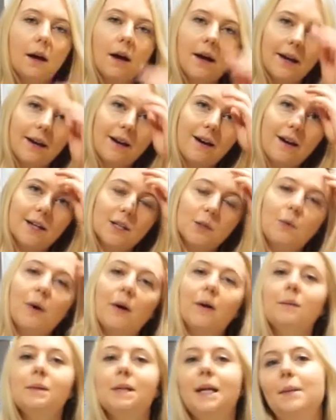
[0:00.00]
guys,
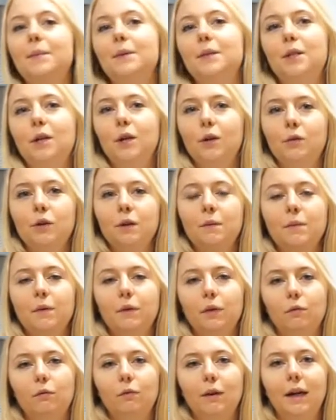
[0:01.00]
welcome to episode number
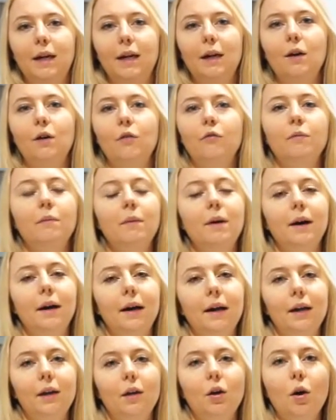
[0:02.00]
3 of
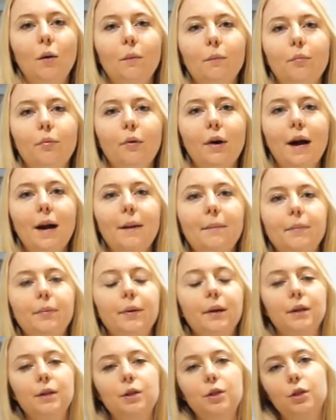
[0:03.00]
my comp
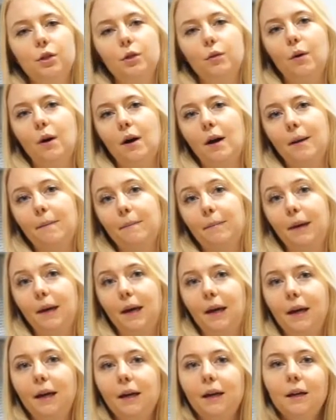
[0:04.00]
prep into
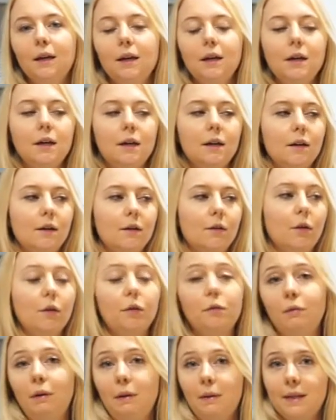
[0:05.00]
INBA.
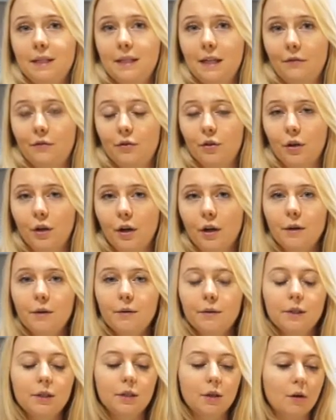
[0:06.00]
Got 3 weeks left to
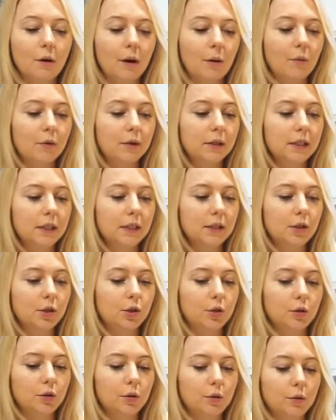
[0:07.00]
go, so I wanted
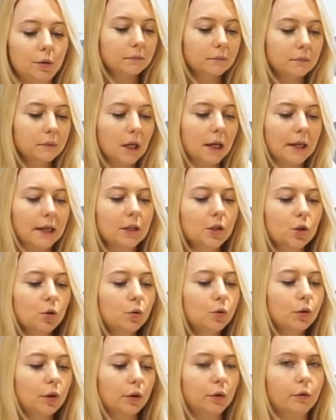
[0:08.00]
to,
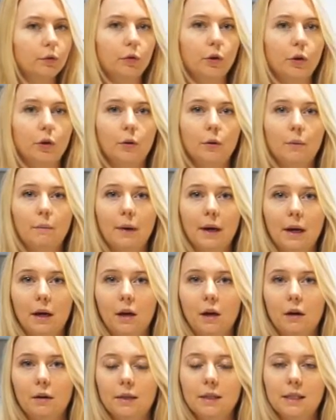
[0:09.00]
talk you through my
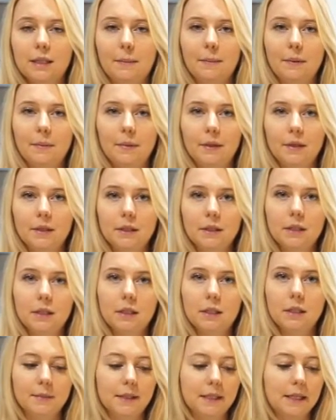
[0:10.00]
current supplement
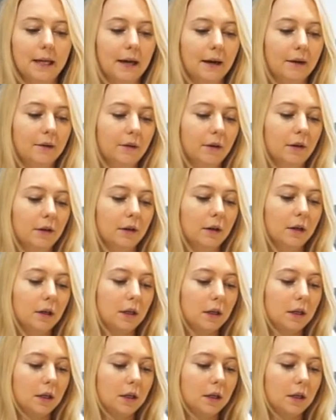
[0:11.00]
stack that